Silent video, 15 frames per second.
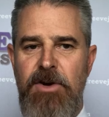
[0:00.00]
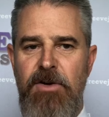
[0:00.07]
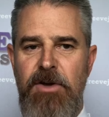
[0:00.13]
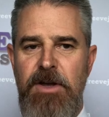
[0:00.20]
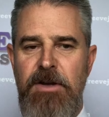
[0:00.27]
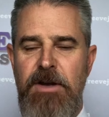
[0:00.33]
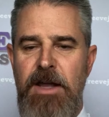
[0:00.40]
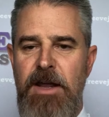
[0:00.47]

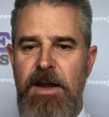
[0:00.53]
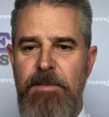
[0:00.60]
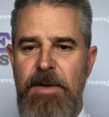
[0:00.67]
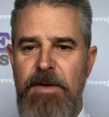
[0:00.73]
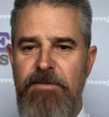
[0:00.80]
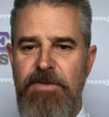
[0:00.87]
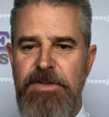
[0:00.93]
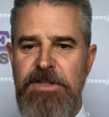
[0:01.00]
target, and I'm
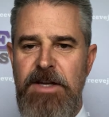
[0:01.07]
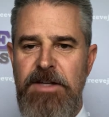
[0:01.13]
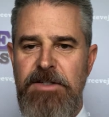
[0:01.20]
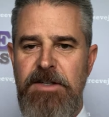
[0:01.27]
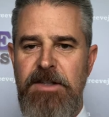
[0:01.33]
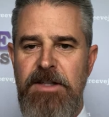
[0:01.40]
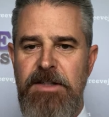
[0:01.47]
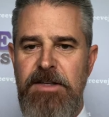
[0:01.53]

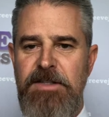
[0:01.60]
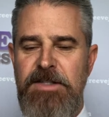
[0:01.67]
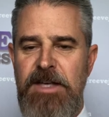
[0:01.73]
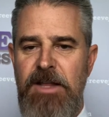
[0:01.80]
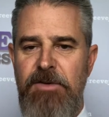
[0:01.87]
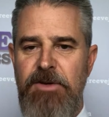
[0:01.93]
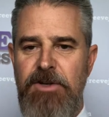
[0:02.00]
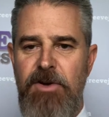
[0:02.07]
emphasizing that this
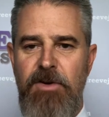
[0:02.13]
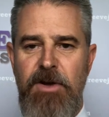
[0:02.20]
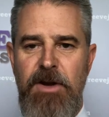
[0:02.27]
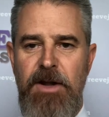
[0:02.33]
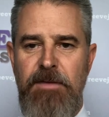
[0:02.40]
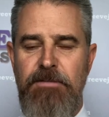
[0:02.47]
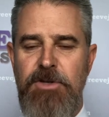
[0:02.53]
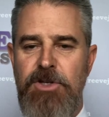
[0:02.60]
salary target
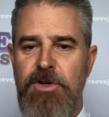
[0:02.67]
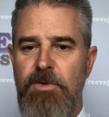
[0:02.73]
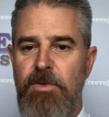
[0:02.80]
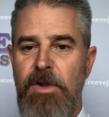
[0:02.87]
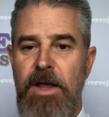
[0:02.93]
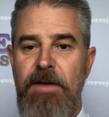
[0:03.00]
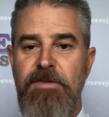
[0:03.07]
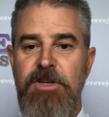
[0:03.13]
I'm sure
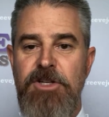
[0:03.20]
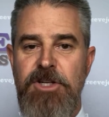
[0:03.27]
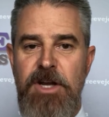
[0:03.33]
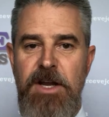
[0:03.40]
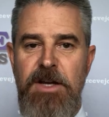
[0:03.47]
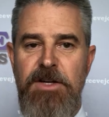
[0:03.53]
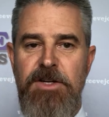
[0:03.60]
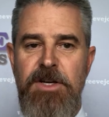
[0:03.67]
will have to
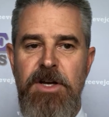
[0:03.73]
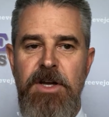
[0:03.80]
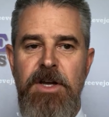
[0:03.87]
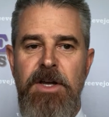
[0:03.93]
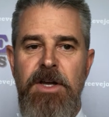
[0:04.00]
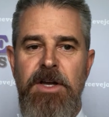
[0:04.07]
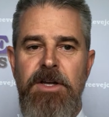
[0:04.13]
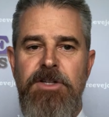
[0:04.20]
change,
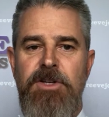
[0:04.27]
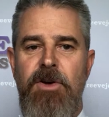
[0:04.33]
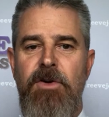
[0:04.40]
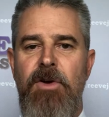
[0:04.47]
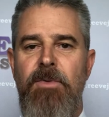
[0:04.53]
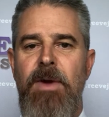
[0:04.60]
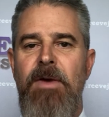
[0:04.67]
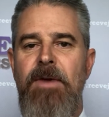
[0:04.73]
is
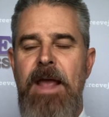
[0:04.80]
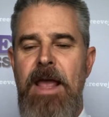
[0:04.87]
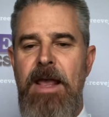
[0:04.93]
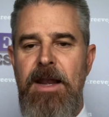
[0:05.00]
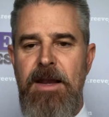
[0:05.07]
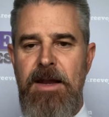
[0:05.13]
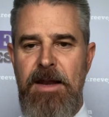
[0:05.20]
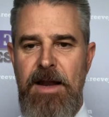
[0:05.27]
target around
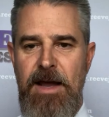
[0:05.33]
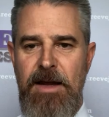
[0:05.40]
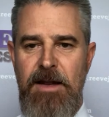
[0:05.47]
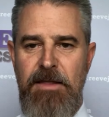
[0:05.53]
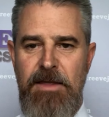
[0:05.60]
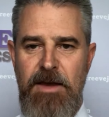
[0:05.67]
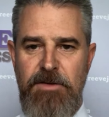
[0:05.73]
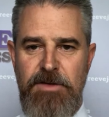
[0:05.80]
eighty to
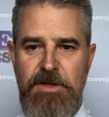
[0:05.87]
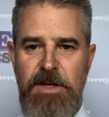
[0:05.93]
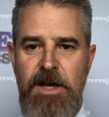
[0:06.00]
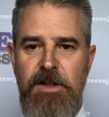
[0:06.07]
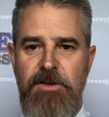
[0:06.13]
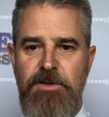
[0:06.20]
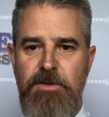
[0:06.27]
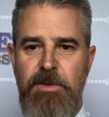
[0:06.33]

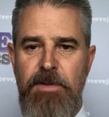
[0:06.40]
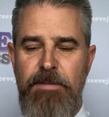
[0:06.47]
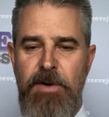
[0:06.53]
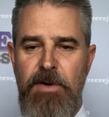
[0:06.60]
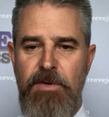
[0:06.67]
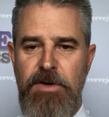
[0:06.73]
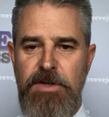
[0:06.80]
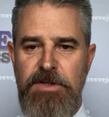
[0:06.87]
$90,000 with a
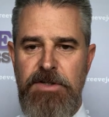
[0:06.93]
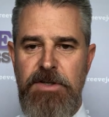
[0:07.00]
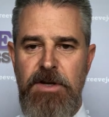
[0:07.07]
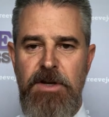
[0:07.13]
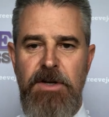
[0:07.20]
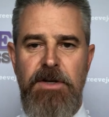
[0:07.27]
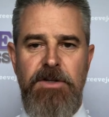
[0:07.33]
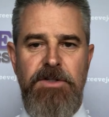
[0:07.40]
bonus.
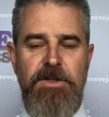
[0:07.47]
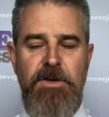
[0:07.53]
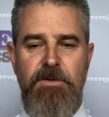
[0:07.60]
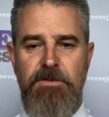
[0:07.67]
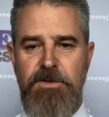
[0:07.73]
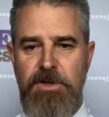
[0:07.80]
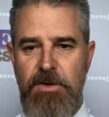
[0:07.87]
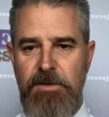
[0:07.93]

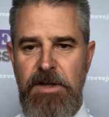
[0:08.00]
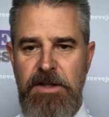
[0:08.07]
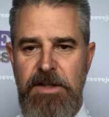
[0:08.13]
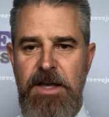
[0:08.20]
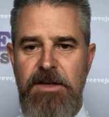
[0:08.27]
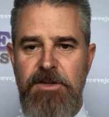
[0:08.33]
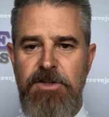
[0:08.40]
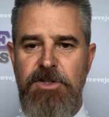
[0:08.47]
So don't let
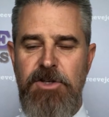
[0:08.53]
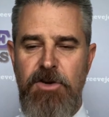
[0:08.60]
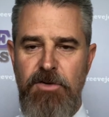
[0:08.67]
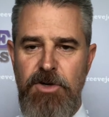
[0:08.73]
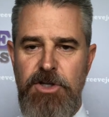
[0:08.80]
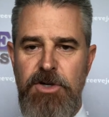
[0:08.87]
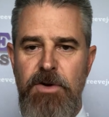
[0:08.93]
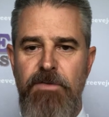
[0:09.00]
that
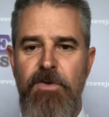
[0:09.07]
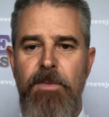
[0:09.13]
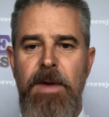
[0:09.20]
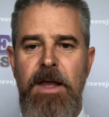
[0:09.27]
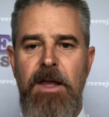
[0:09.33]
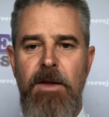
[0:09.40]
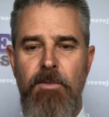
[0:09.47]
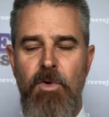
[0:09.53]
discourage you. If you're
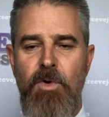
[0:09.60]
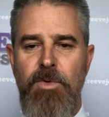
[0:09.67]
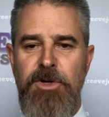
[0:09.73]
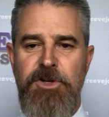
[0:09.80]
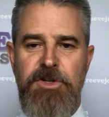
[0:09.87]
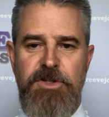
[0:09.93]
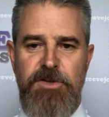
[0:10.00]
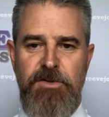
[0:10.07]
making more, we
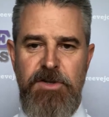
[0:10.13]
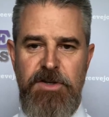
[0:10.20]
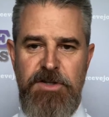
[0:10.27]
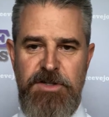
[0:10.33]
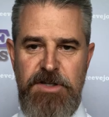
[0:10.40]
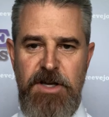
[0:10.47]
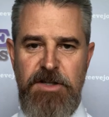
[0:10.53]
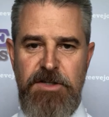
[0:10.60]
should certainly
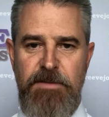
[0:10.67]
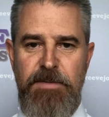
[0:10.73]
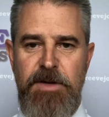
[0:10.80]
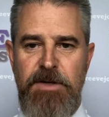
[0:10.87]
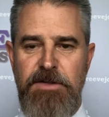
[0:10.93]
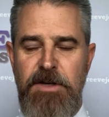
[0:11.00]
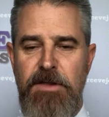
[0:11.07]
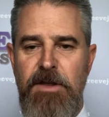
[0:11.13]
discuss it
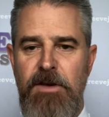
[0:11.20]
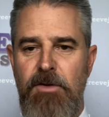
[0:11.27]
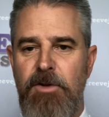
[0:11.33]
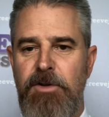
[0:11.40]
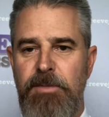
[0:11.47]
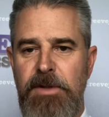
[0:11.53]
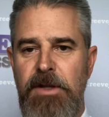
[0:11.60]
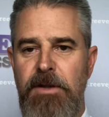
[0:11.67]
because I think
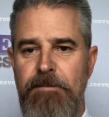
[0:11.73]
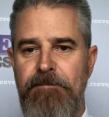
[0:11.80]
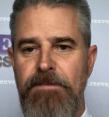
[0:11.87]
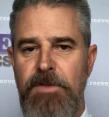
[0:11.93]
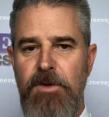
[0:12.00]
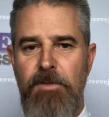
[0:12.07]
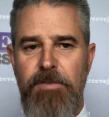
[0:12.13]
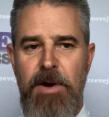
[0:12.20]
ultimately
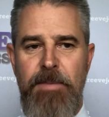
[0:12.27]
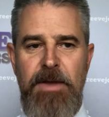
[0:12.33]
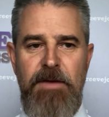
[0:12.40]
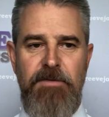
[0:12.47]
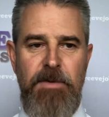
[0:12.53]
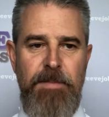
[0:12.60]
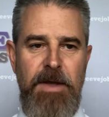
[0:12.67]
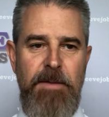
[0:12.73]
they'll probably have
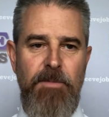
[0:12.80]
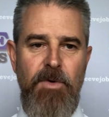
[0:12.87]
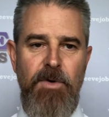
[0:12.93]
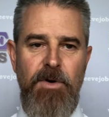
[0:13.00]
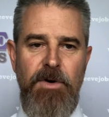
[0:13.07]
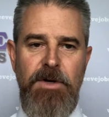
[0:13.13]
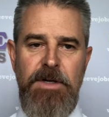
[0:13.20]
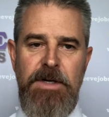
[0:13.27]
to pay
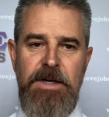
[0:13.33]
more.